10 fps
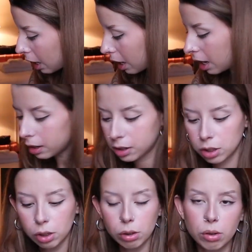And I got
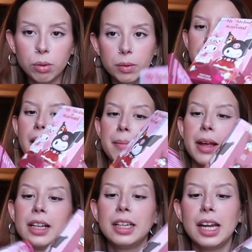two My
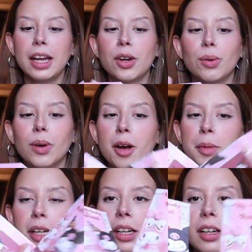Melody and
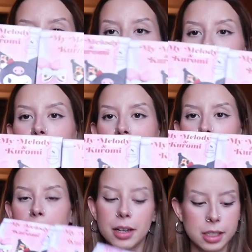Karami
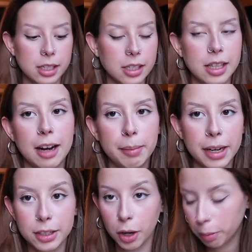blind boxes that I'm
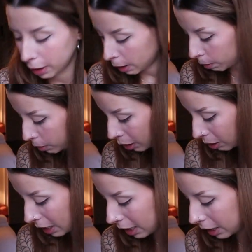about to open up. So
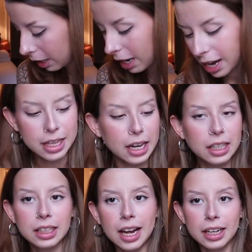excited. And then
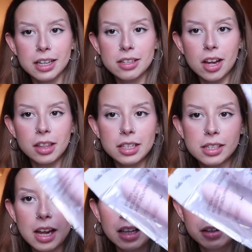in line, I saw
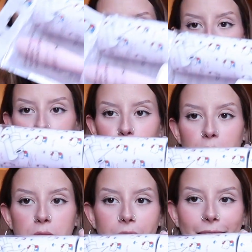this Hello Kitty lint
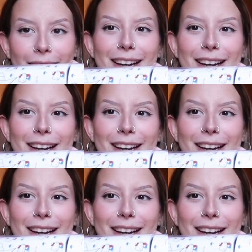roller, and